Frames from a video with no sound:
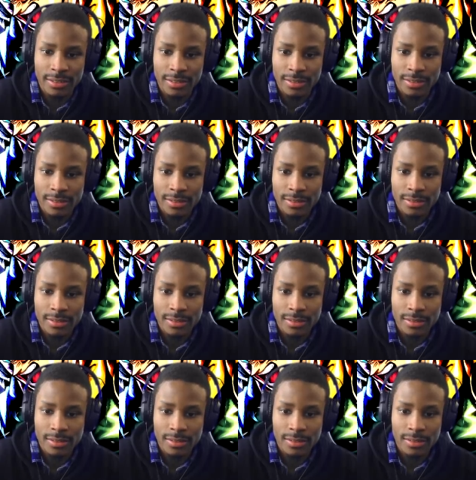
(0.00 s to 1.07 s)

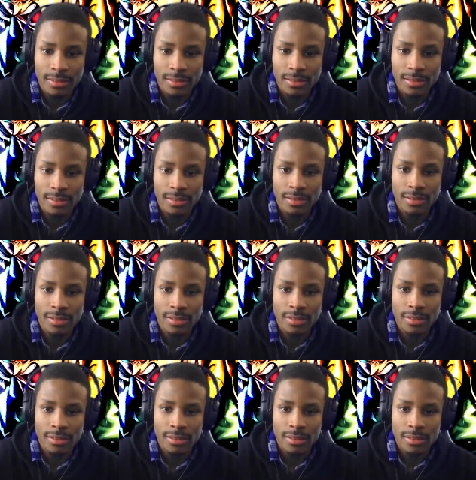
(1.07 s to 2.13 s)

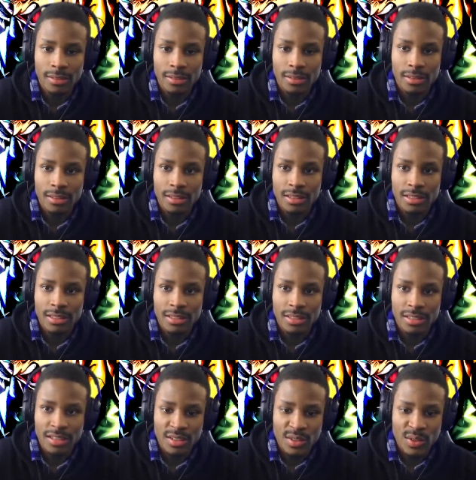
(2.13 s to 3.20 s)

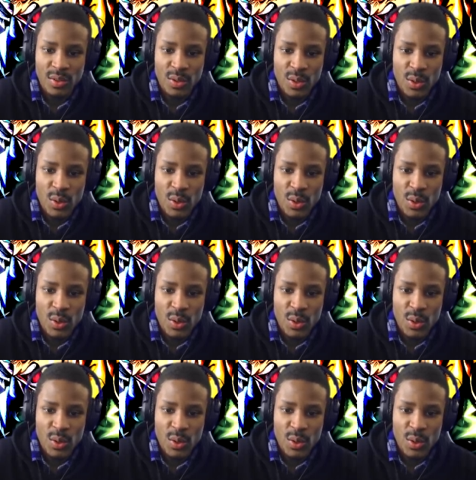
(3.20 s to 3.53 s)
(no one is talking)